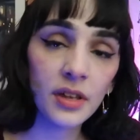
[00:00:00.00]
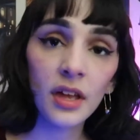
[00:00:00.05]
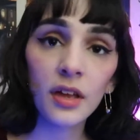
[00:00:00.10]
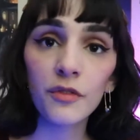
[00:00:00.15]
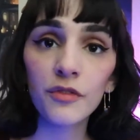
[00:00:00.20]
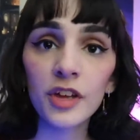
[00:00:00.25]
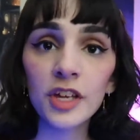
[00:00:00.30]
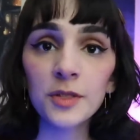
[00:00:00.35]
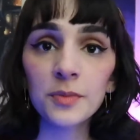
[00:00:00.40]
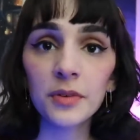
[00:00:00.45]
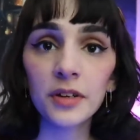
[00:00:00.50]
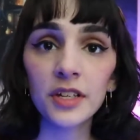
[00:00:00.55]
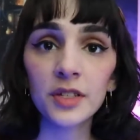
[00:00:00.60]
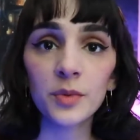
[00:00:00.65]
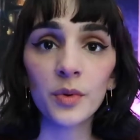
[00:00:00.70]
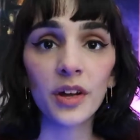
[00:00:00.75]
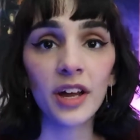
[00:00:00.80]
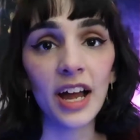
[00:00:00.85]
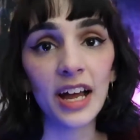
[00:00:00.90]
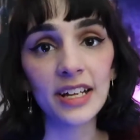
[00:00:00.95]
Facebook is
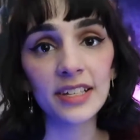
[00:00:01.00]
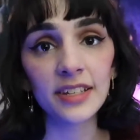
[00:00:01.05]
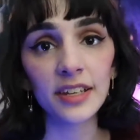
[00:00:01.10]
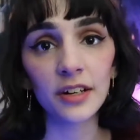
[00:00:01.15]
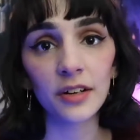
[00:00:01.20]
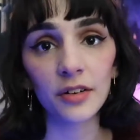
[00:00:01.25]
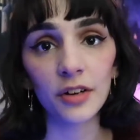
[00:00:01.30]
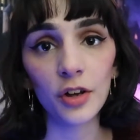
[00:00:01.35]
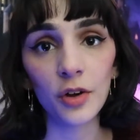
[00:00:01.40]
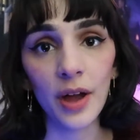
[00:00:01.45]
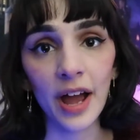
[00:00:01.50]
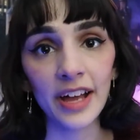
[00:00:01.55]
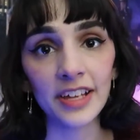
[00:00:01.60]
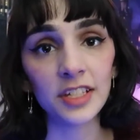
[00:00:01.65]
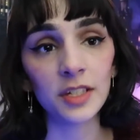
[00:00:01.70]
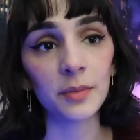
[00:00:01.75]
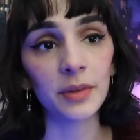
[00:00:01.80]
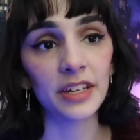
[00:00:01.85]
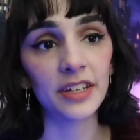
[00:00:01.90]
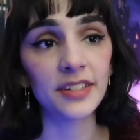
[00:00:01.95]
where guys I don't know
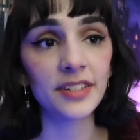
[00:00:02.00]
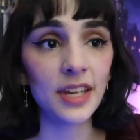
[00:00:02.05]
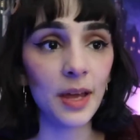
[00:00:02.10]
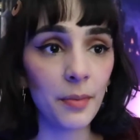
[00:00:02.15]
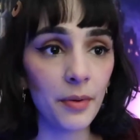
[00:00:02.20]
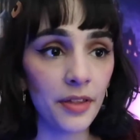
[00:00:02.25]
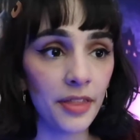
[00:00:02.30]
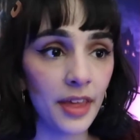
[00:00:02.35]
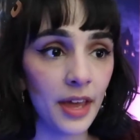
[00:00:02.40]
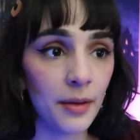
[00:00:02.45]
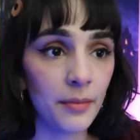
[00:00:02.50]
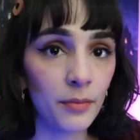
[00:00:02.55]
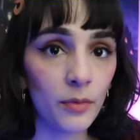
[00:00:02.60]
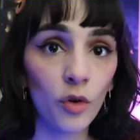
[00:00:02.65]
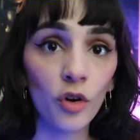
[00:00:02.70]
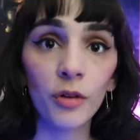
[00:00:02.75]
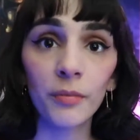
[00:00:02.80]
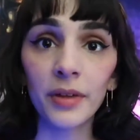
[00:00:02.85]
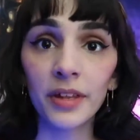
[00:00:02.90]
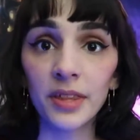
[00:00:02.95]
ask me to step on them
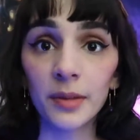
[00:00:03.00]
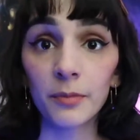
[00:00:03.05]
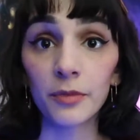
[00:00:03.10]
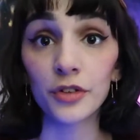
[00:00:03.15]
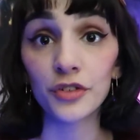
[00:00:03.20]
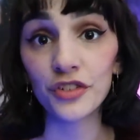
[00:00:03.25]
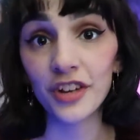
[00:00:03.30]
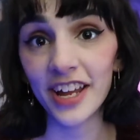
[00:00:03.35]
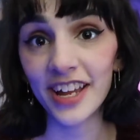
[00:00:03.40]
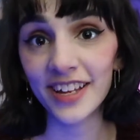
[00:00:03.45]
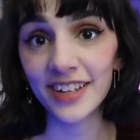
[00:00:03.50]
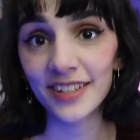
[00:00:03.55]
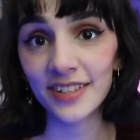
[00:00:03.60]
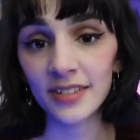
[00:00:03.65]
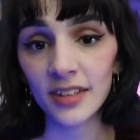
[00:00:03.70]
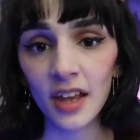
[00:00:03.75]
or meet them for drinks.